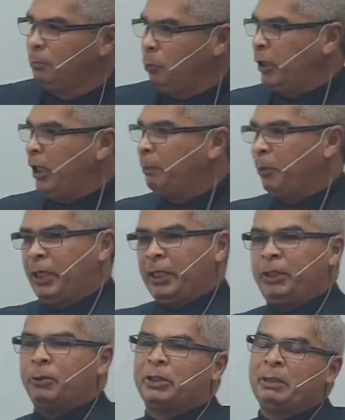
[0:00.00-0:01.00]
the man of
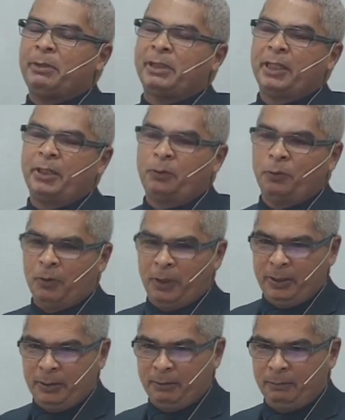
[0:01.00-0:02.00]
man or on the
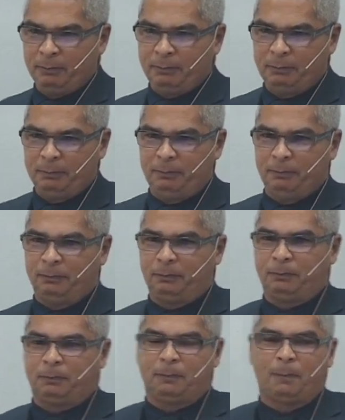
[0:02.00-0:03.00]
man of God,
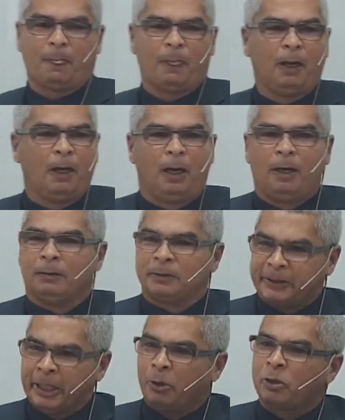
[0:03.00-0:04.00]
on the hand of
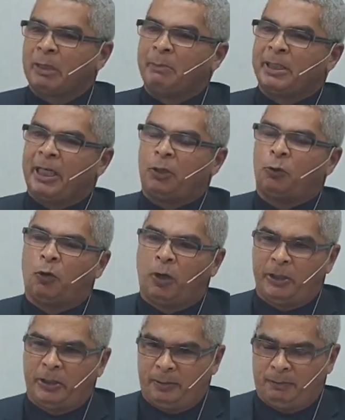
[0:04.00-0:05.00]
God?
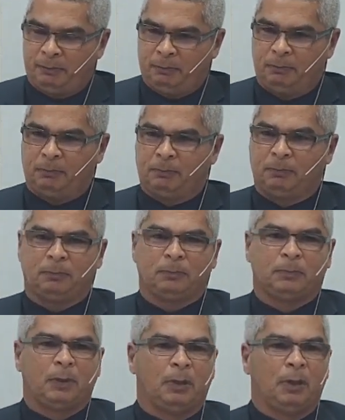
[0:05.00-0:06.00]
David answered, oh,
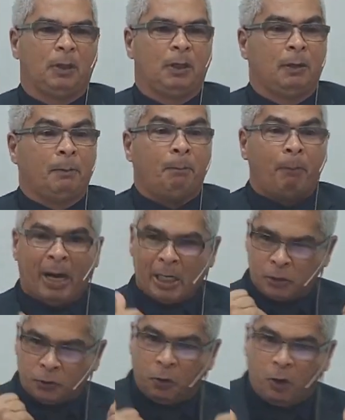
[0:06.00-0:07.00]
I, rather fall
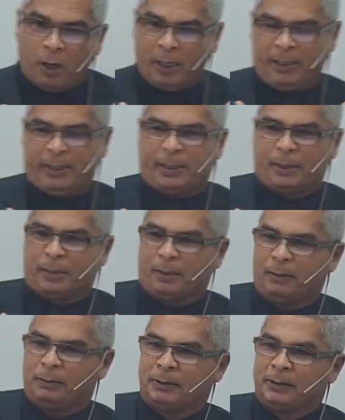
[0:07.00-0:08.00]
on, into the
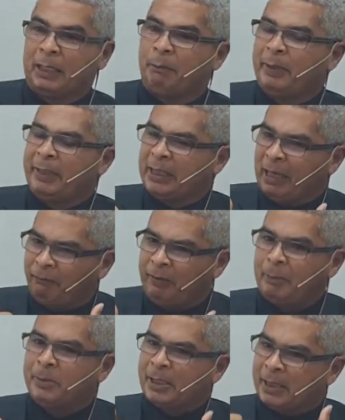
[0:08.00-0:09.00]
hands of
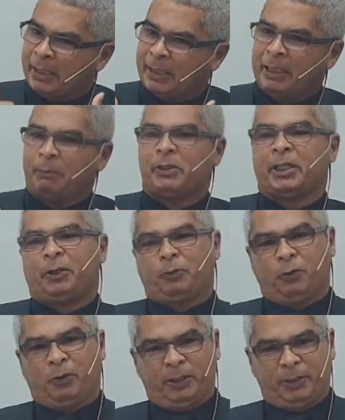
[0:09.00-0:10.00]
God because God is
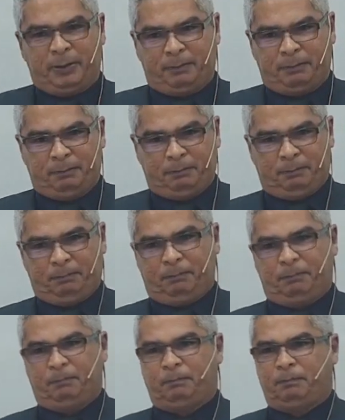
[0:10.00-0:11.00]
merciful.
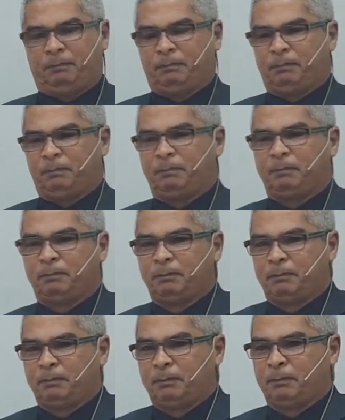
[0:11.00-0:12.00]
But we also
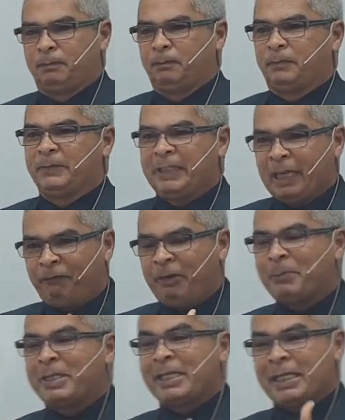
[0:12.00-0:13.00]
have to exercise
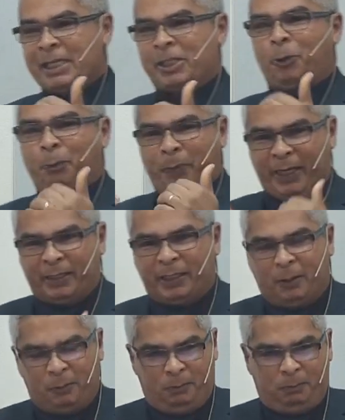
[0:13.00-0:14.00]
mercy.
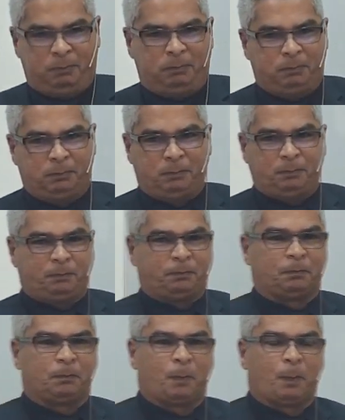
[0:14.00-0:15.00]
We need to exercise
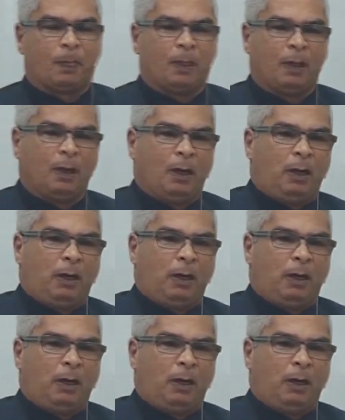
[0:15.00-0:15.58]
forgiveness.